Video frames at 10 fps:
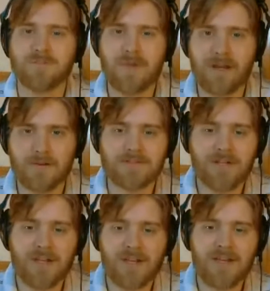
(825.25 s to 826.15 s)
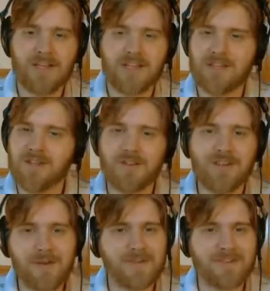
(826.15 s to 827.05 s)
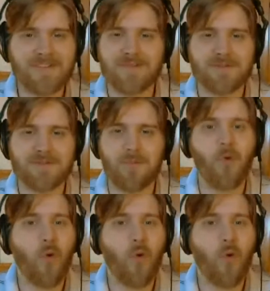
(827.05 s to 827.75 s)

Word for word: Tomatoes. You, you got to be doing something.